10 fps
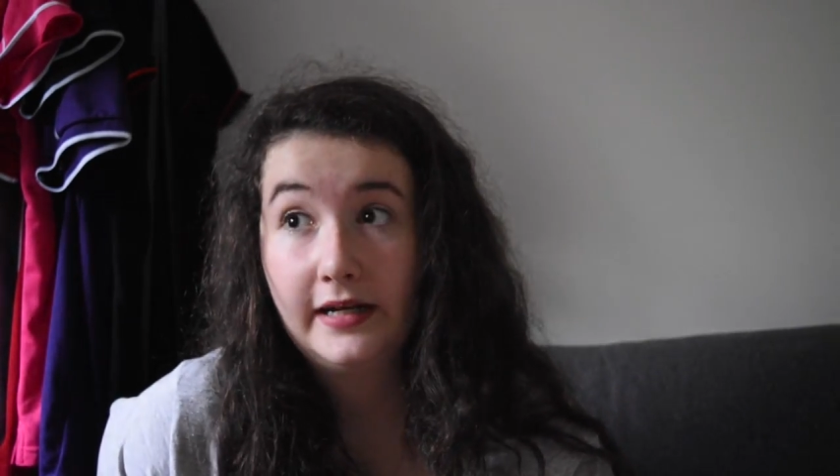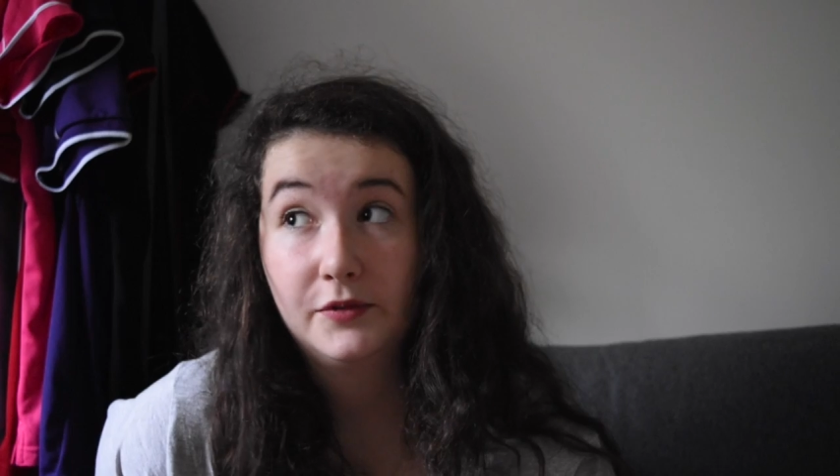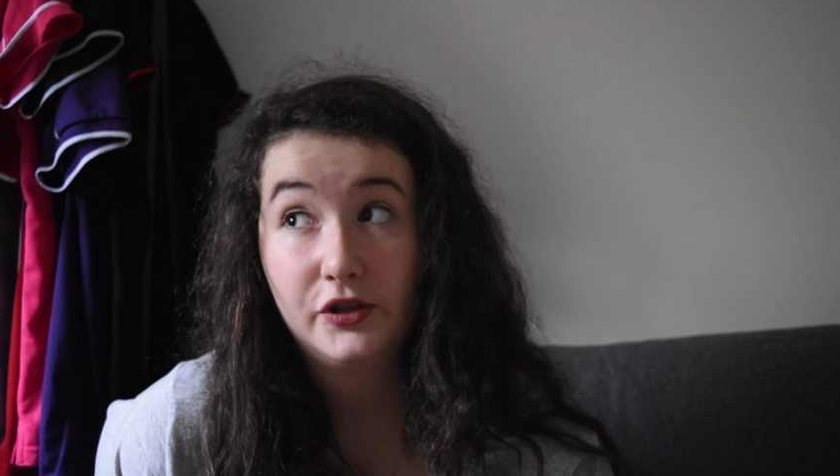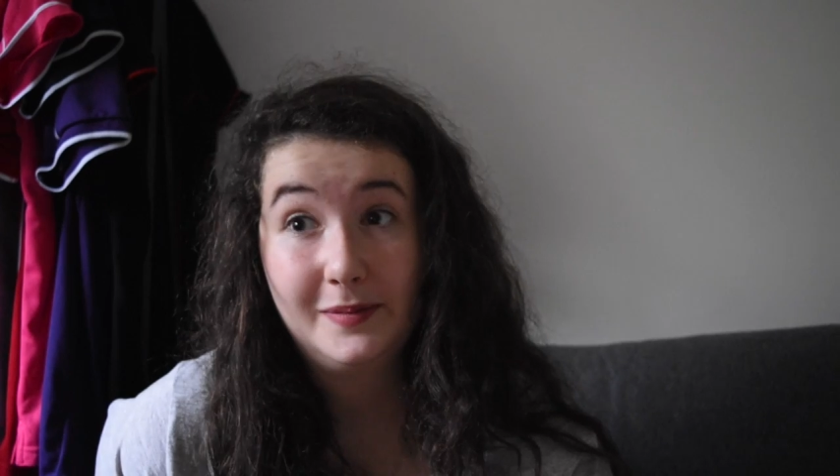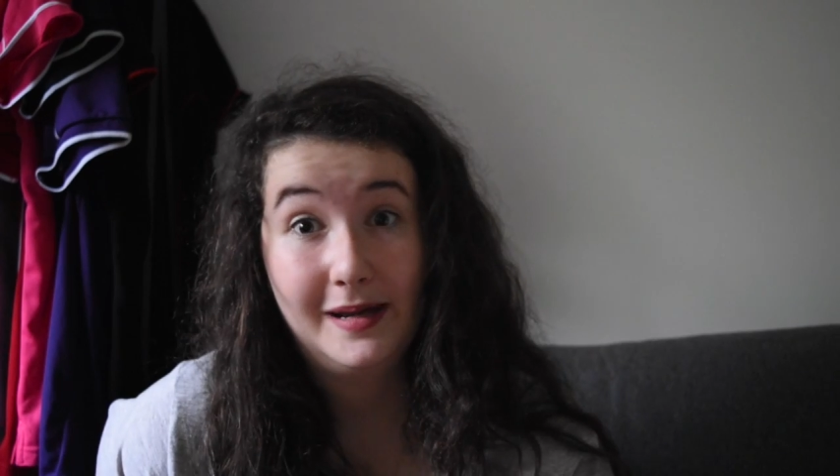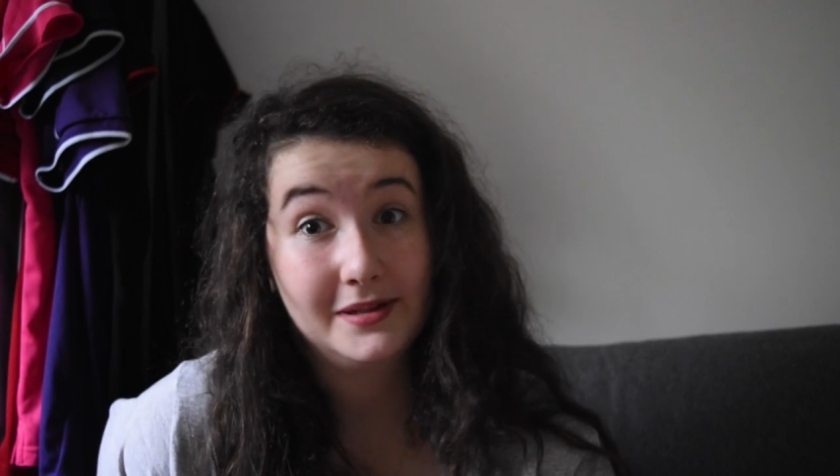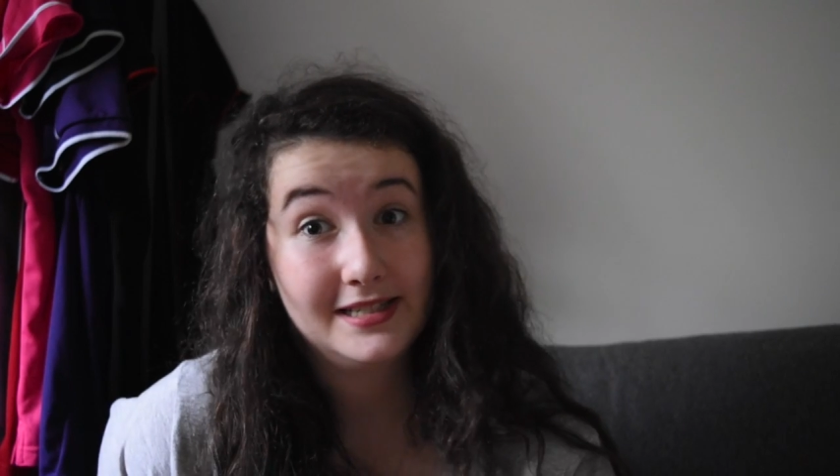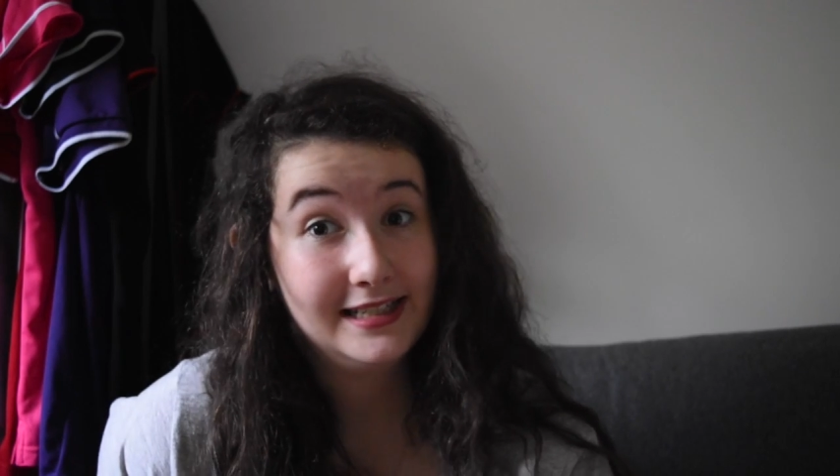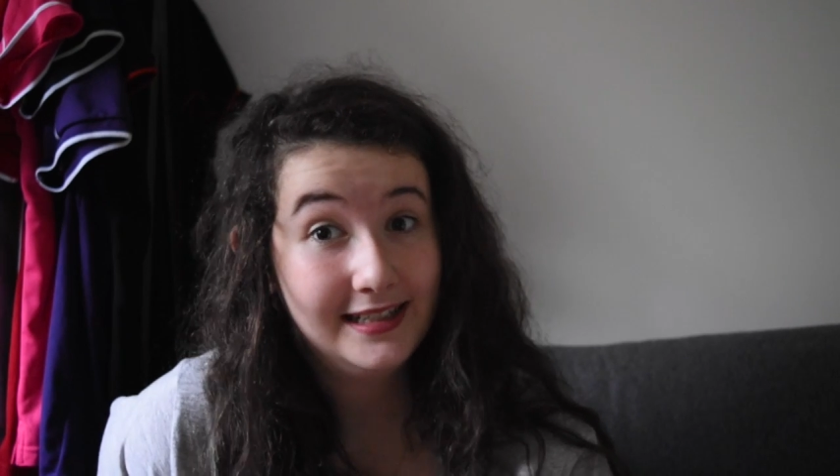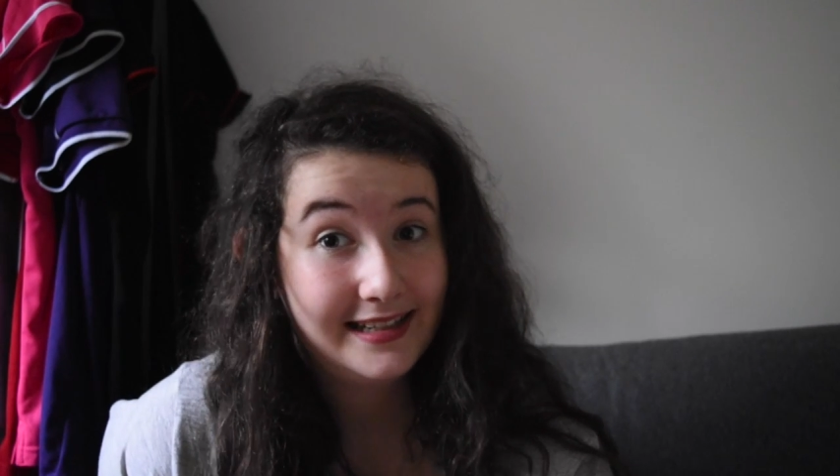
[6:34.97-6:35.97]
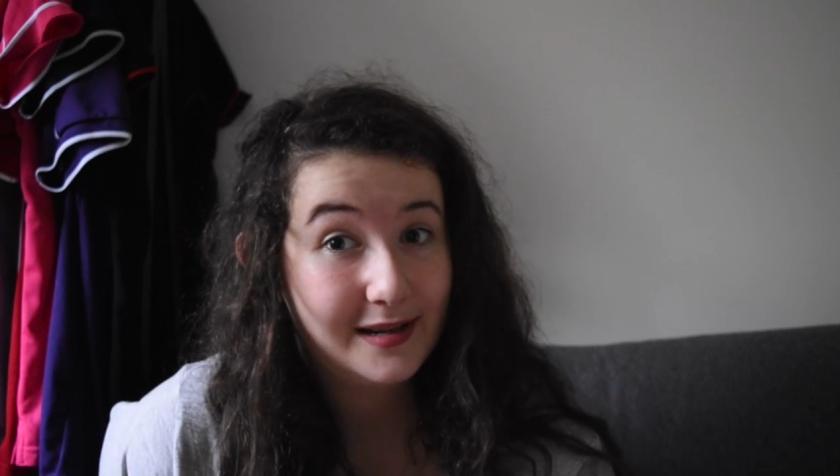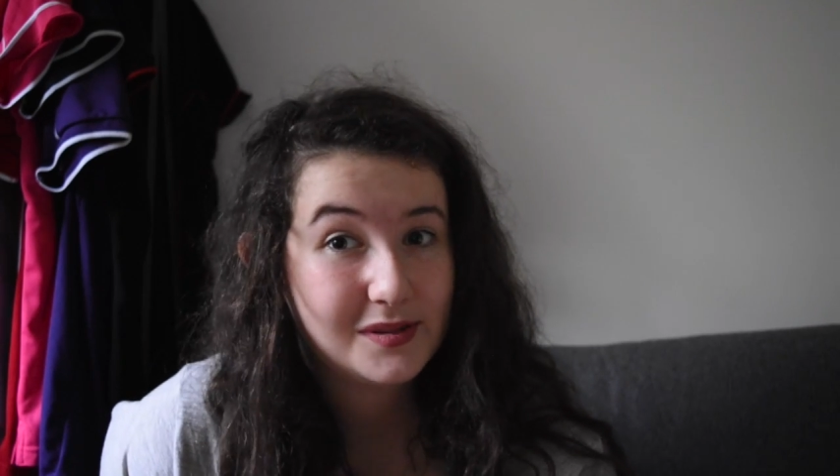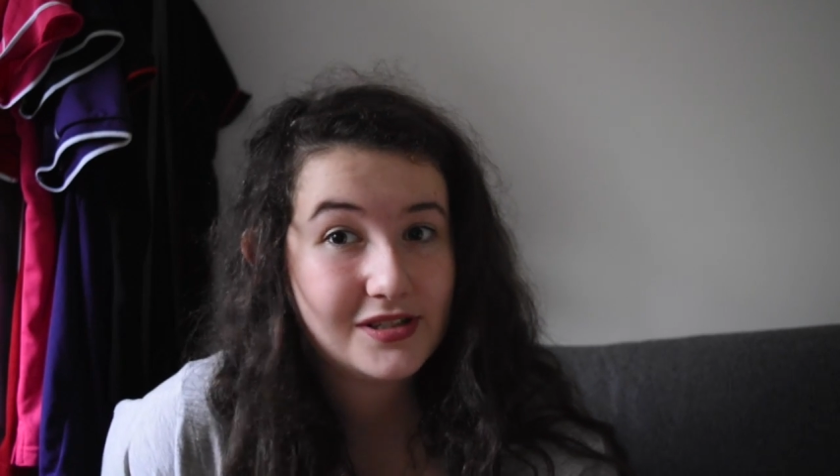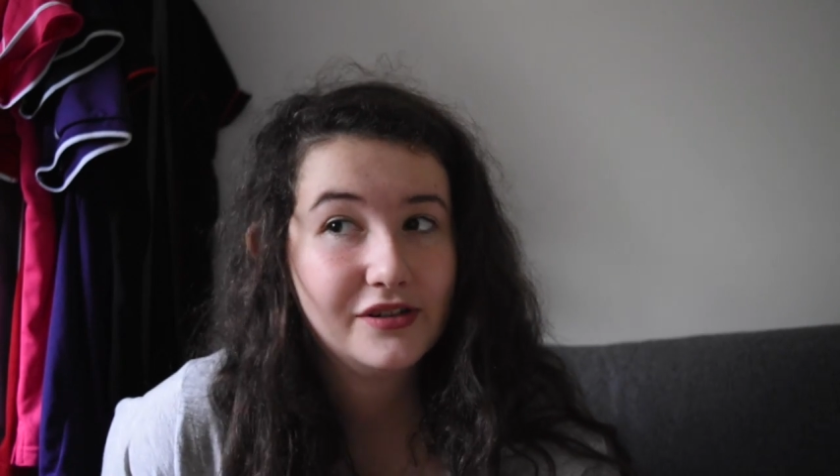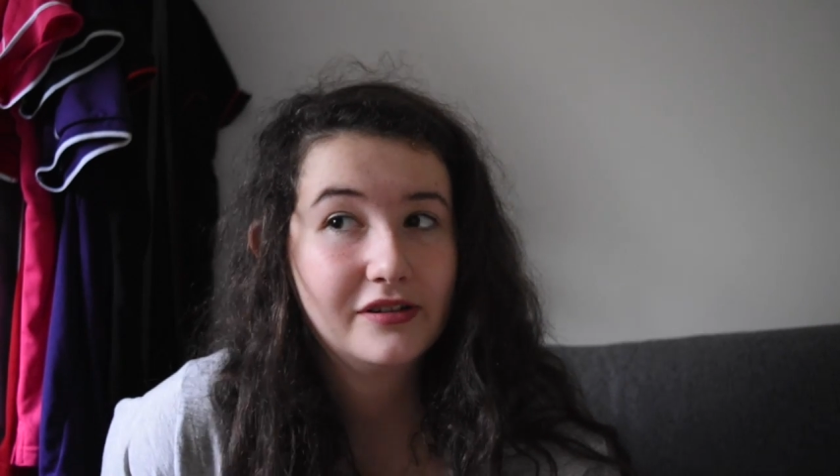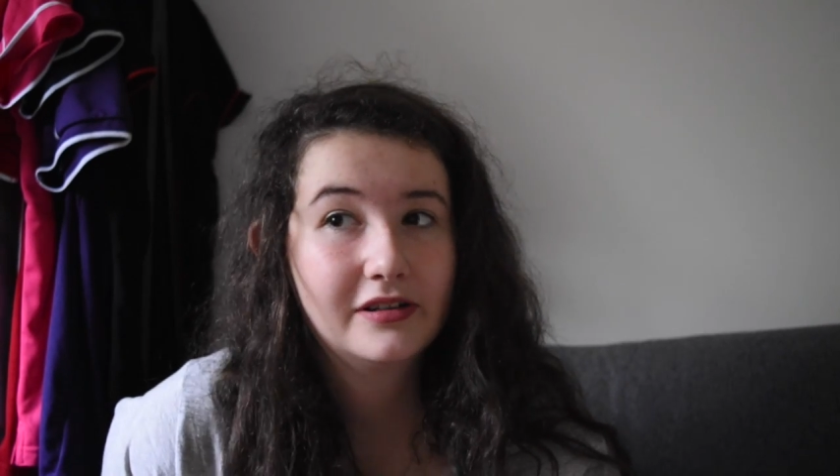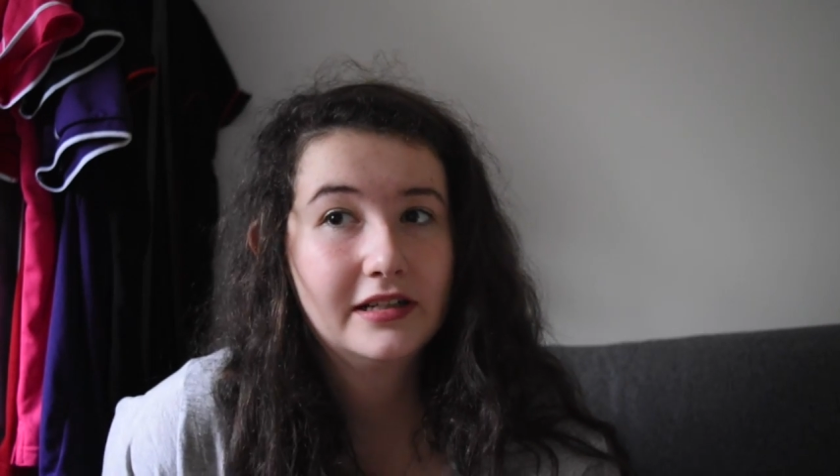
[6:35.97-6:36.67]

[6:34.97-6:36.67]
and I'm not gonna be able to see the episode